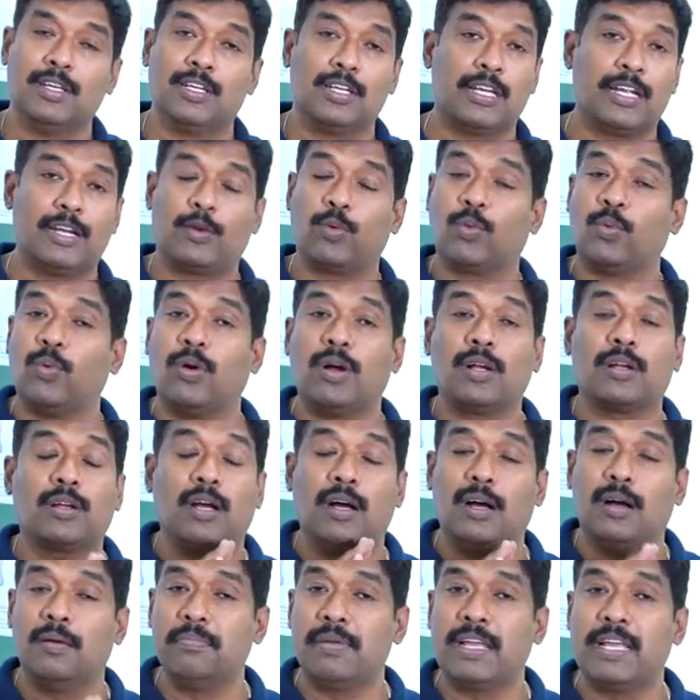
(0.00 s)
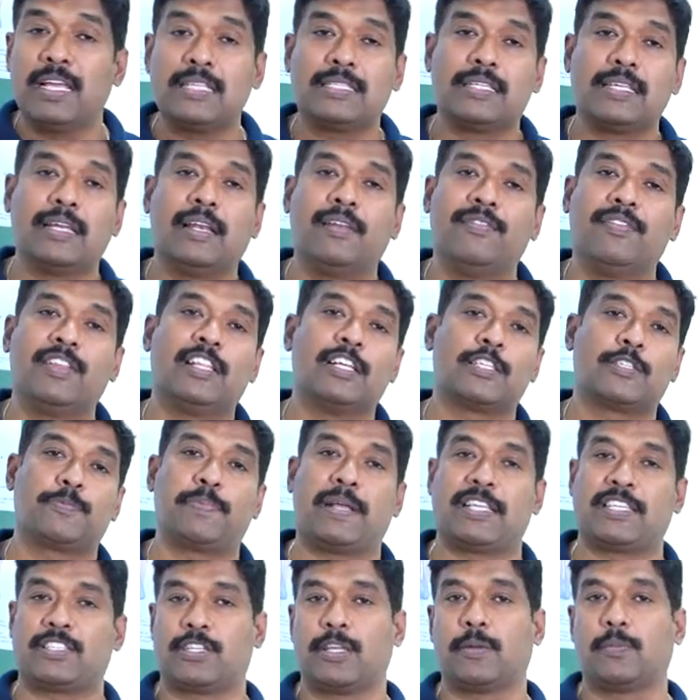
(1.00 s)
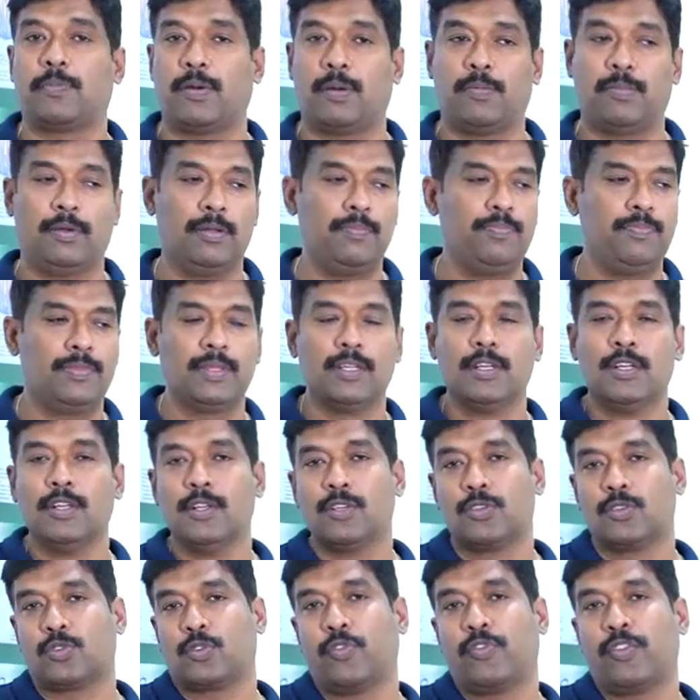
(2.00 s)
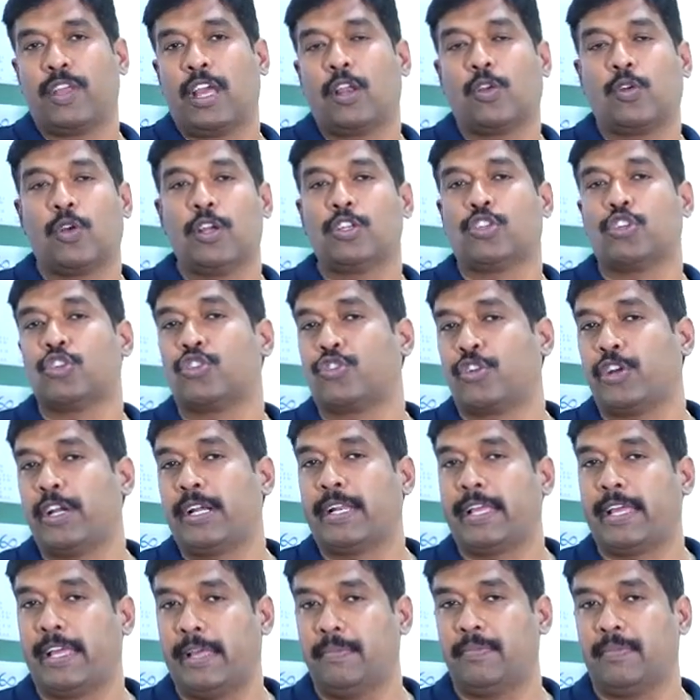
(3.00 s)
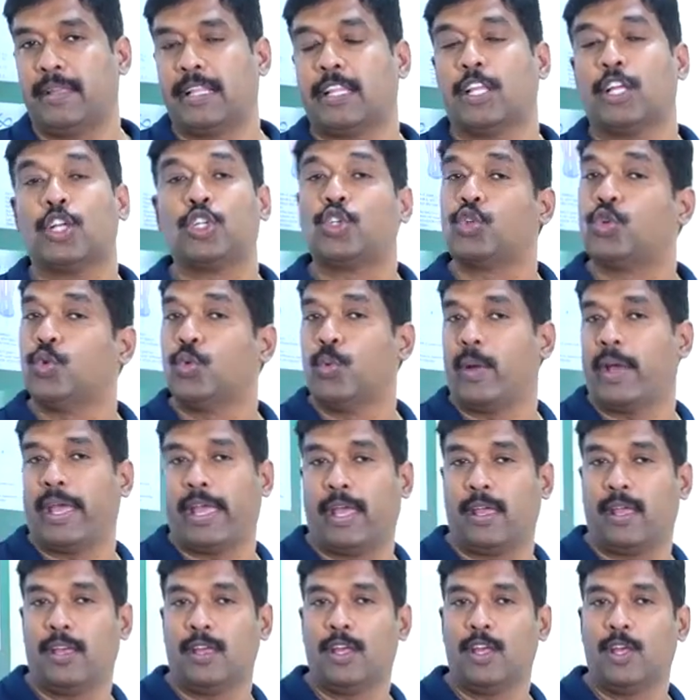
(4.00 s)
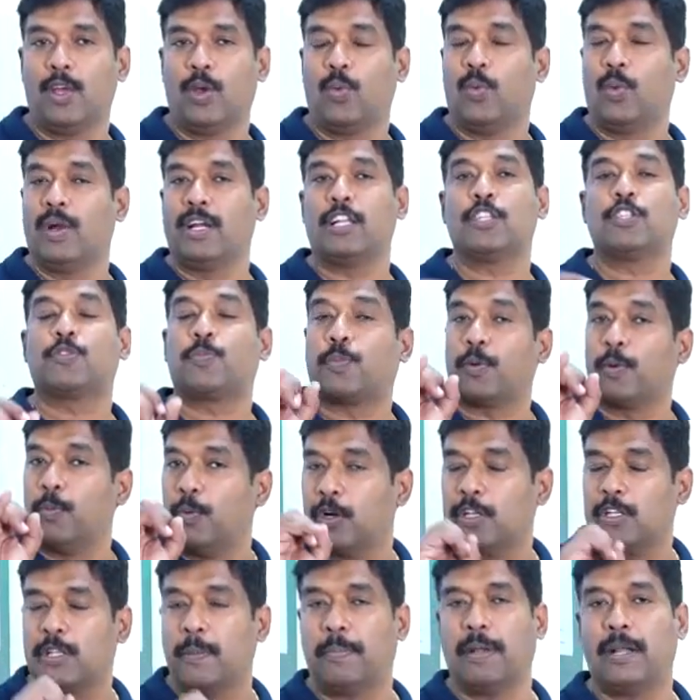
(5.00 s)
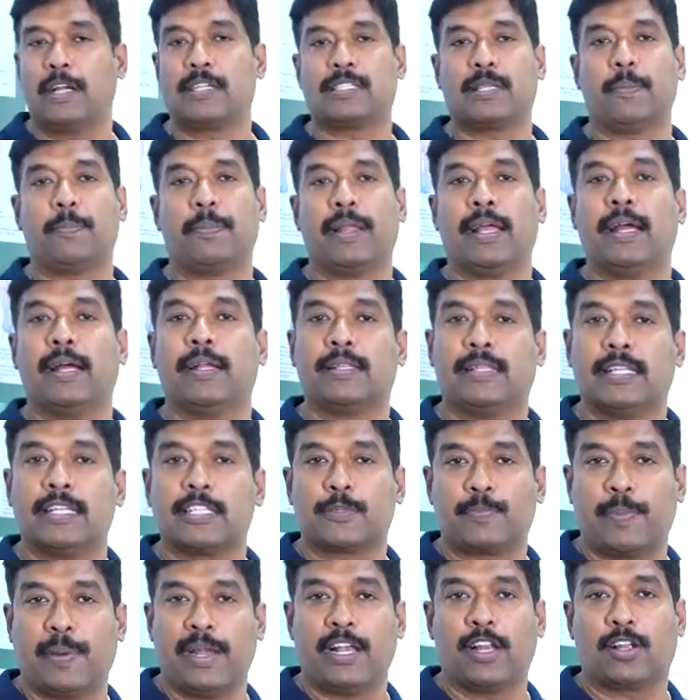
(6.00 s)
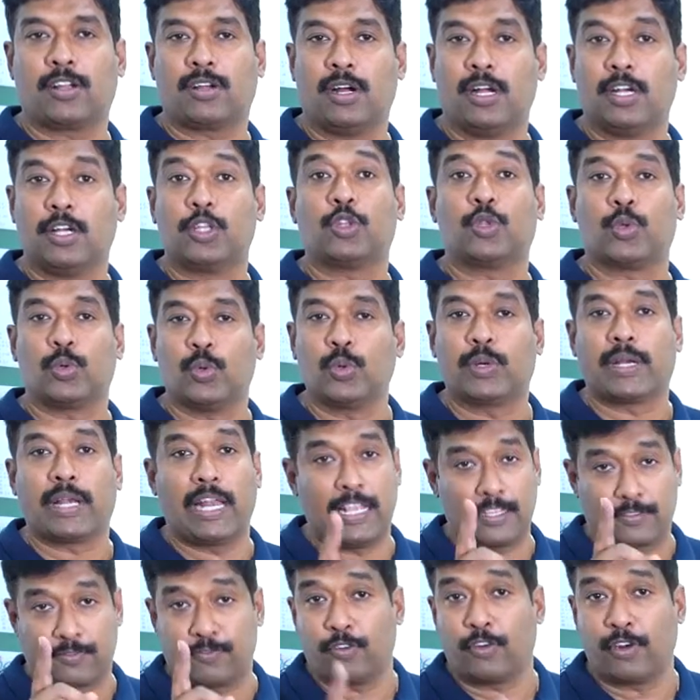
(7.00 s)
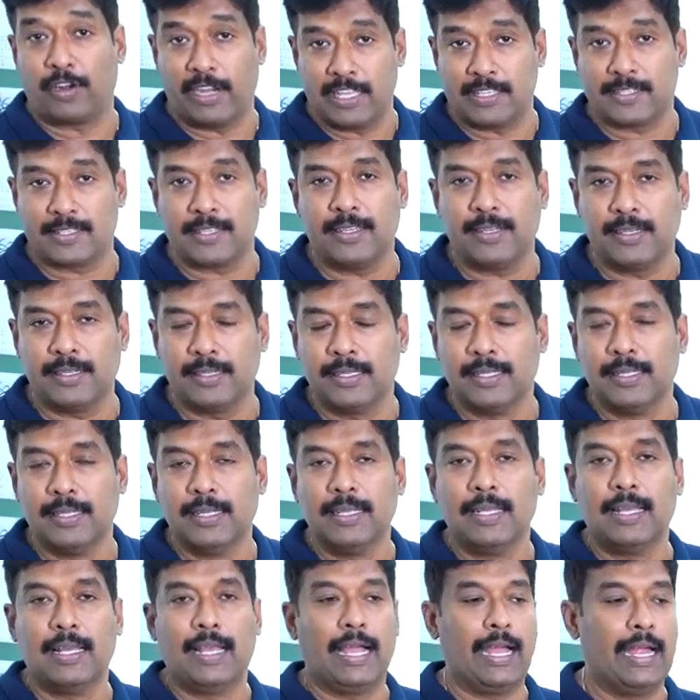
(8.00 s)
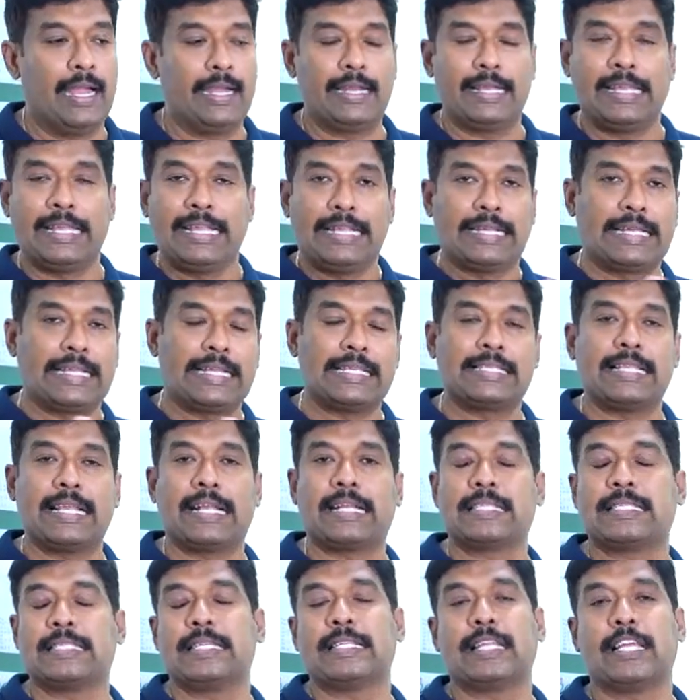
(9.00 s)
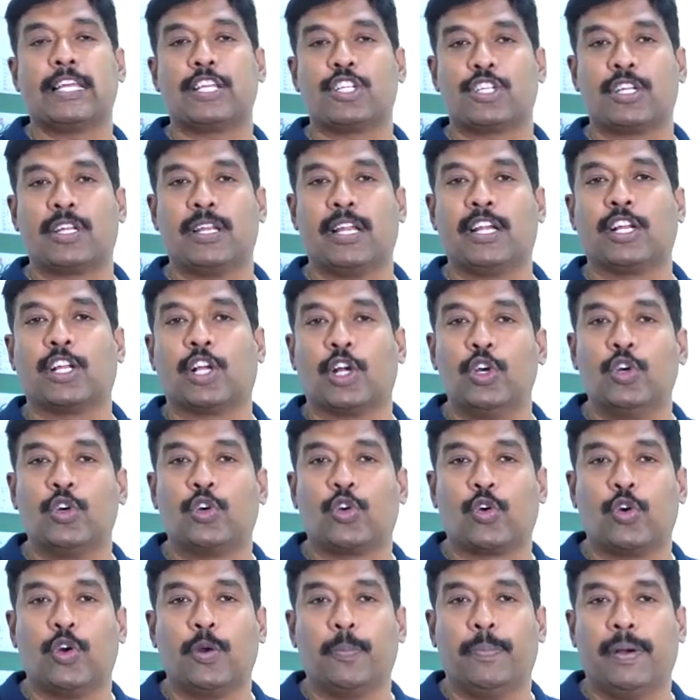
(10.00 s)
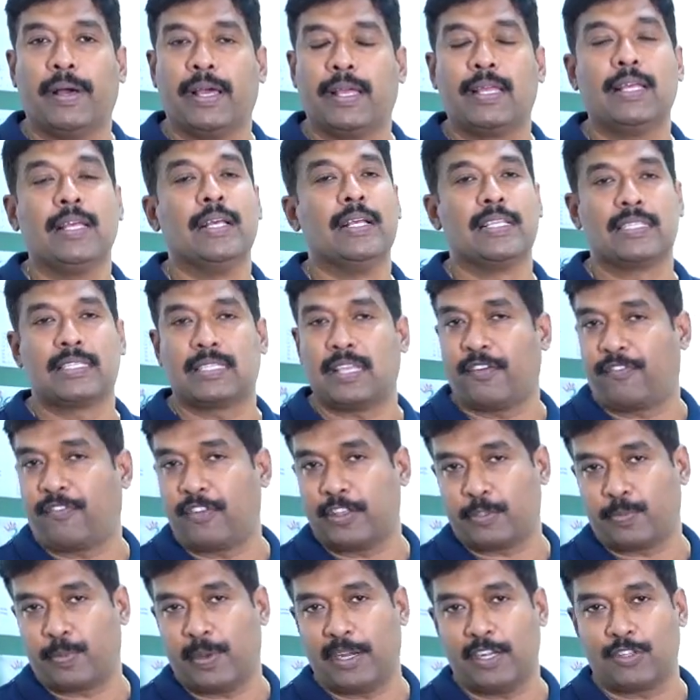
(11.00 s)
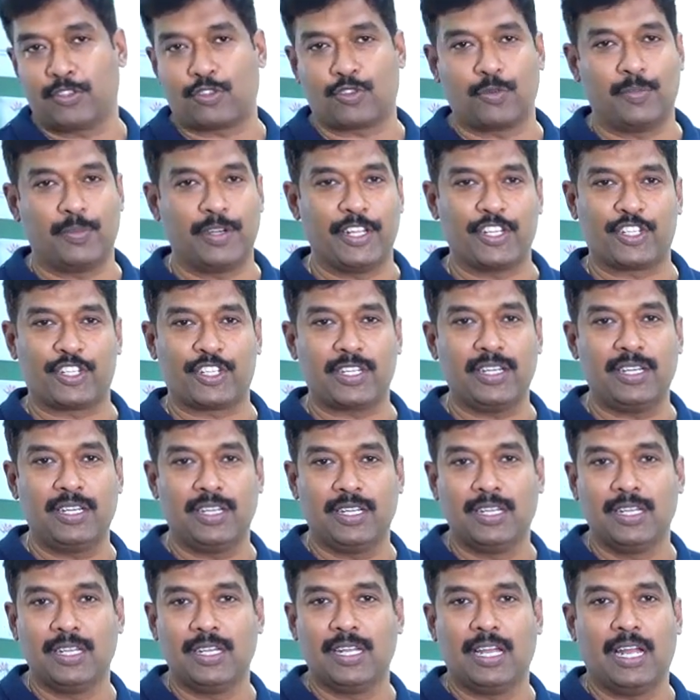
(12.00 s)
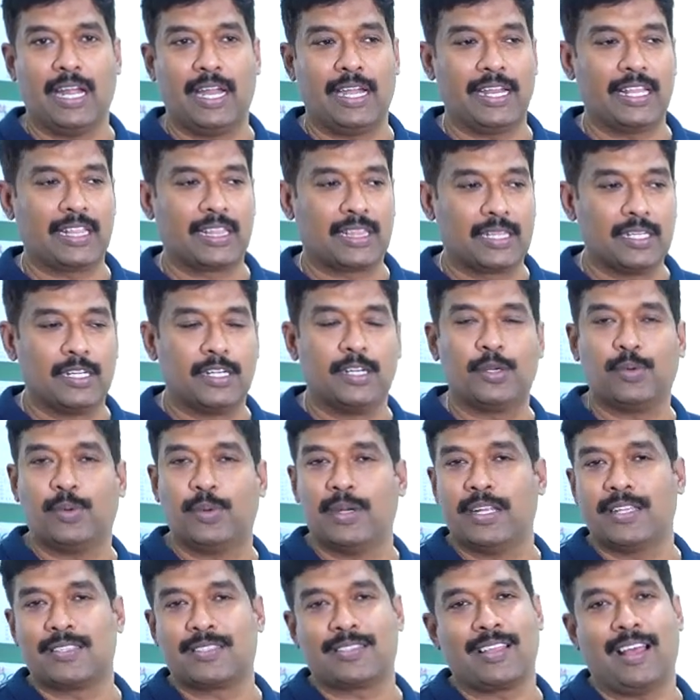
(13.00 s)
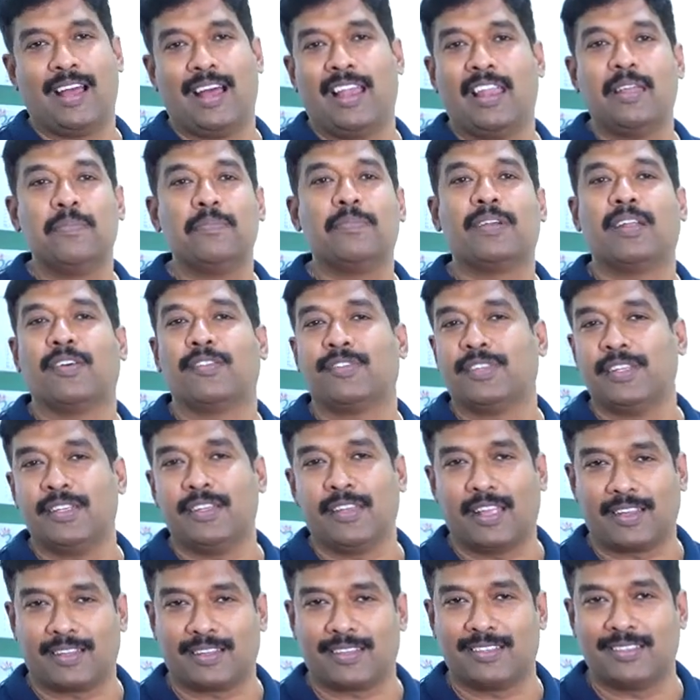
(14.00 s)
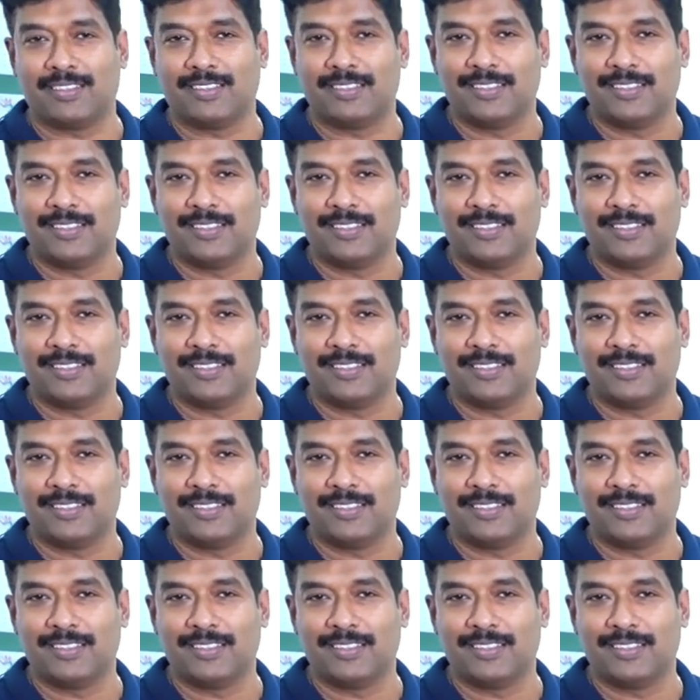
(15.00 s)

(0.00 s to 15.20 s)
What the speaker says: It worked amazingly with the spastic problem. So we are going to treat him in a two way. One is promote the blood supply at the spinal cord through class 4 laser and increase the excitation and control by surface spinal stimulation. And a third one is alignment of the neck.